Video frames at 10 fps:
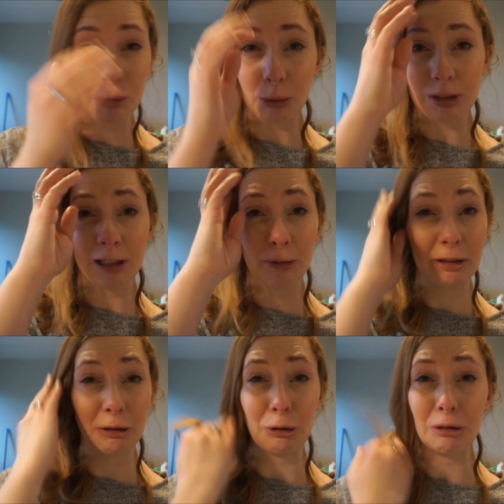what was
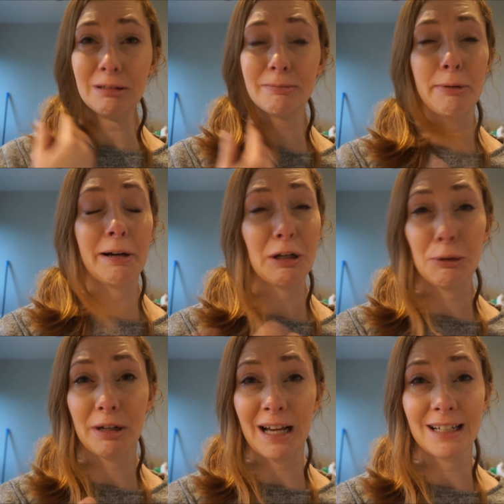going on. I
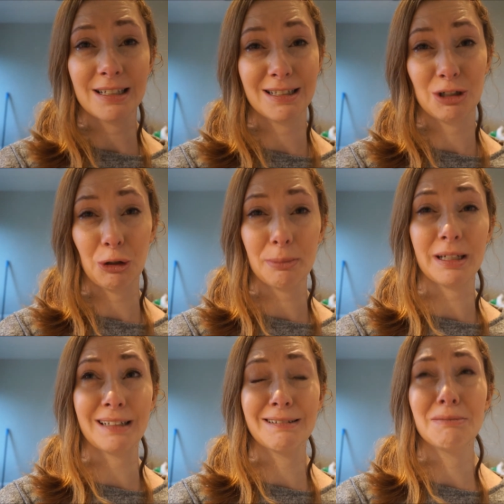knew I had to stop
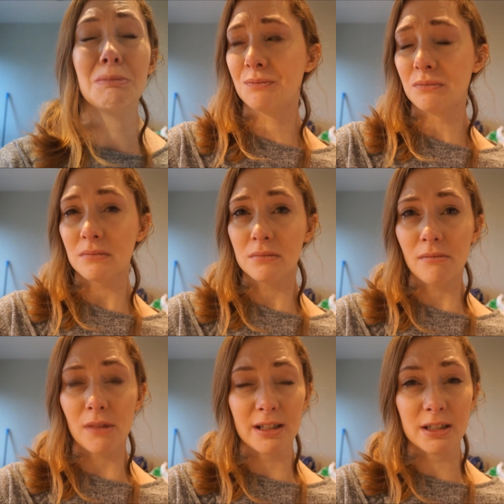it.
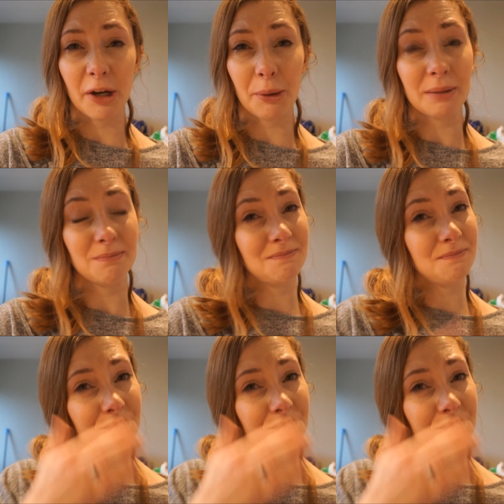So I